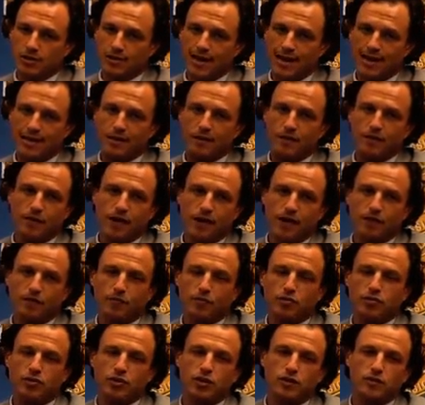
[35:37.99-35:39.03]

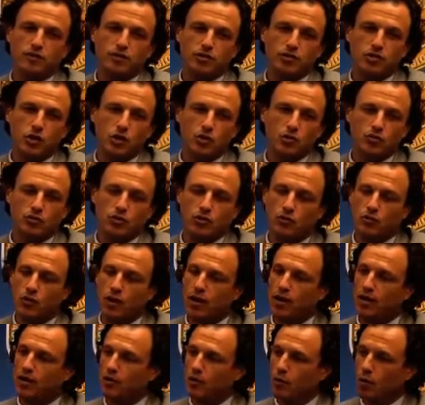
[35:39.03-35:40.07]
95% of stones are
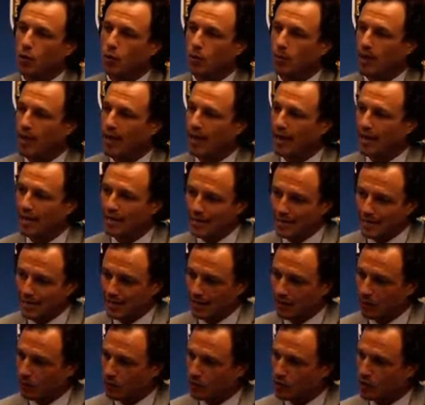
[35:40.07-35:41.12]
radio-opaque
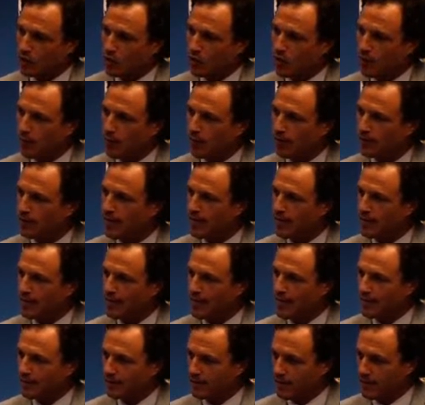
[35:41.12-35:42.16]
and will show up on a
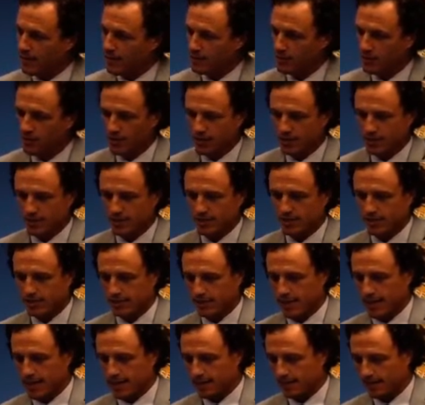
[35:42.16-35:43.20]
non-contrast
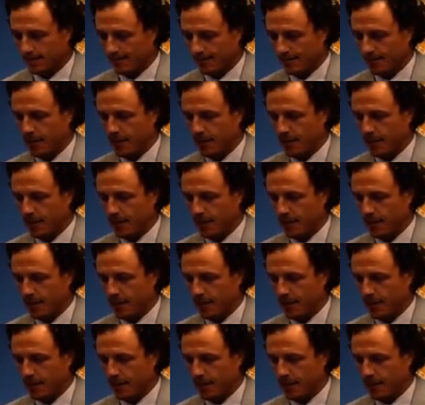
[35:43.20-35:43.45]
scan.